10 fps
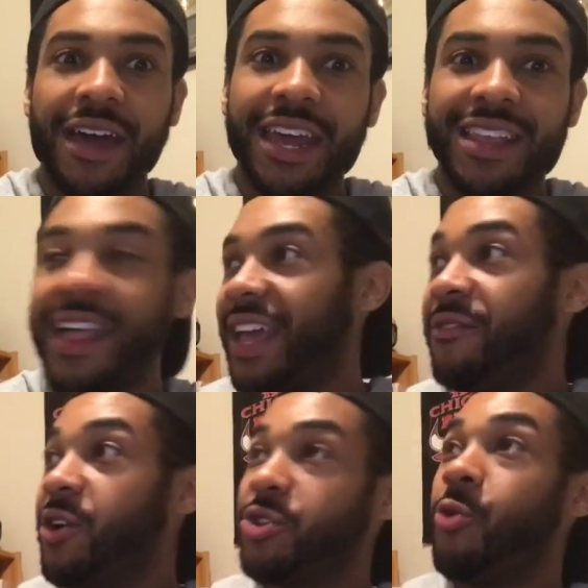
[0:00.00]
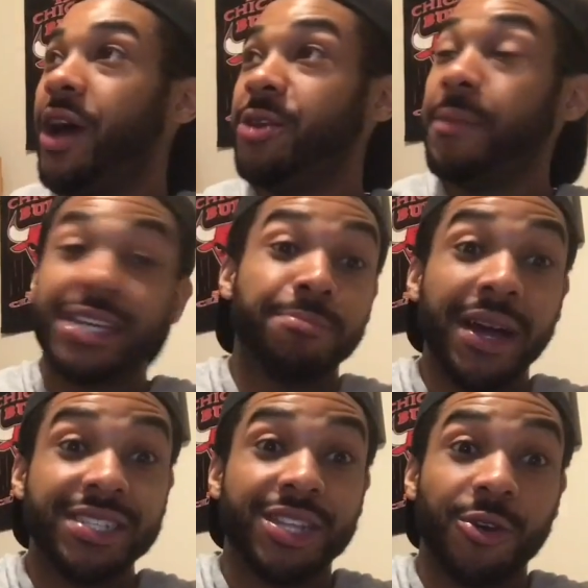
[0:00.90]
at it. Like, if you're the one who makes
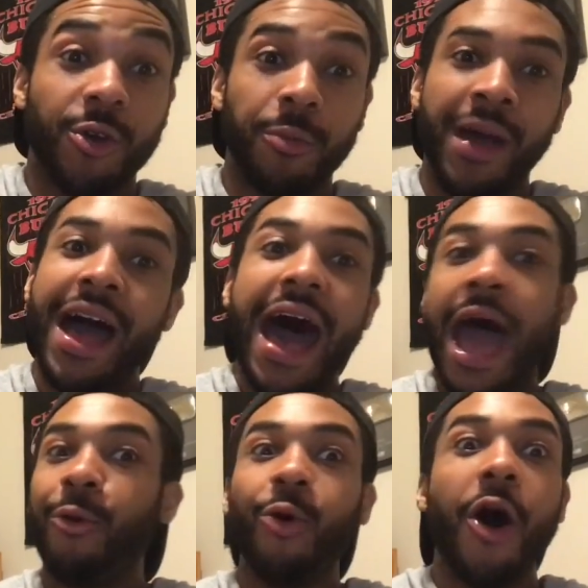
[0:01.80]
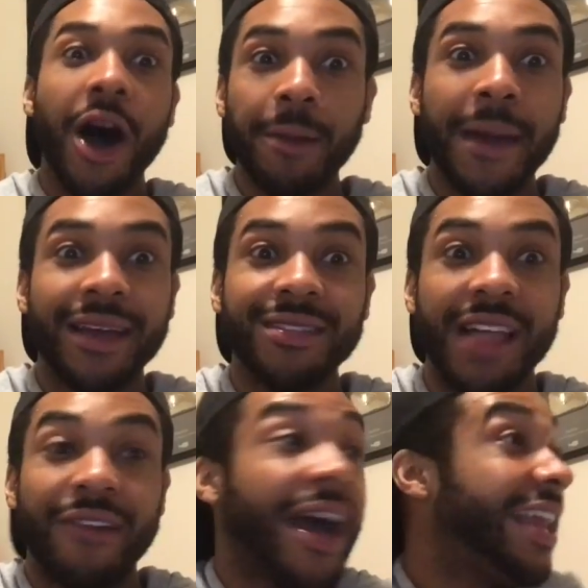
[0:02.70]
puns in the group, I will automatically
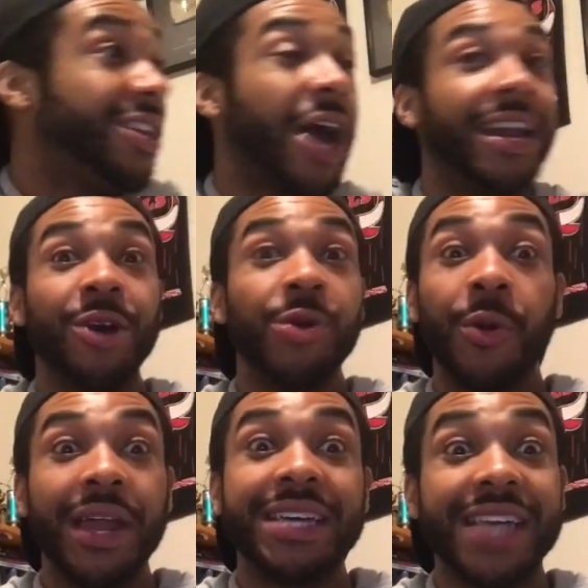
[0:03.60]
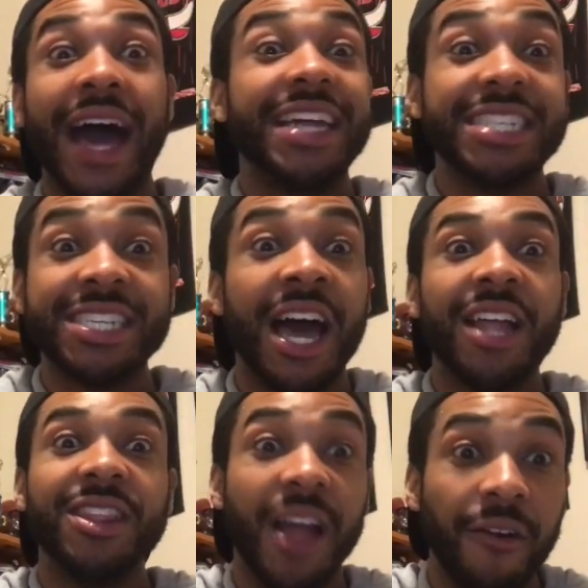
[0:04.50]
laugh. I, I don't know what it is. I just
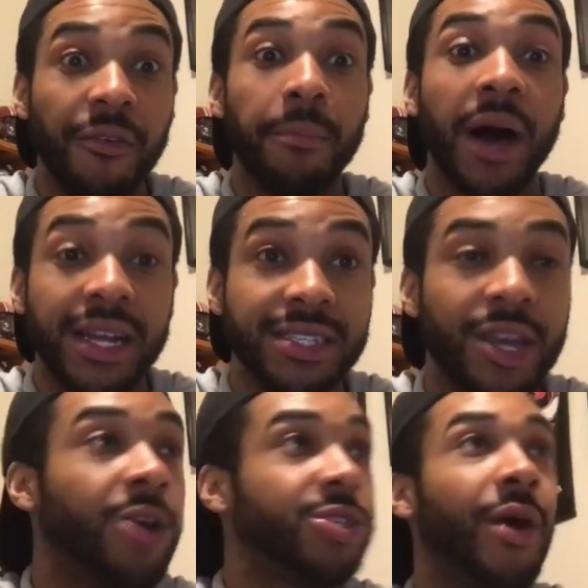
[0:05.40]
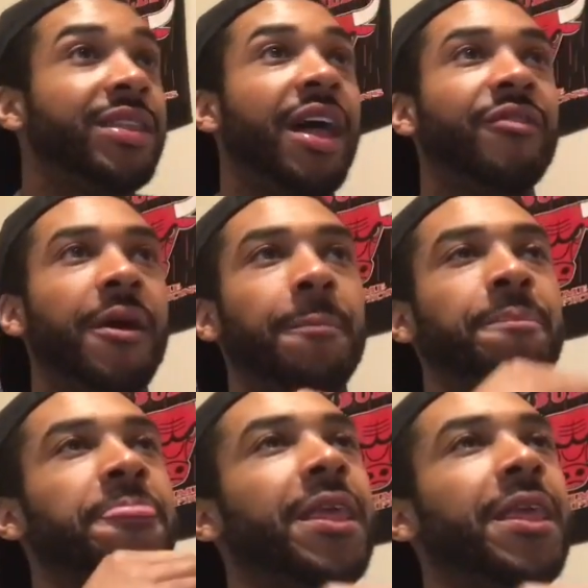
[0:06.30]
love puns. Also, I love, um,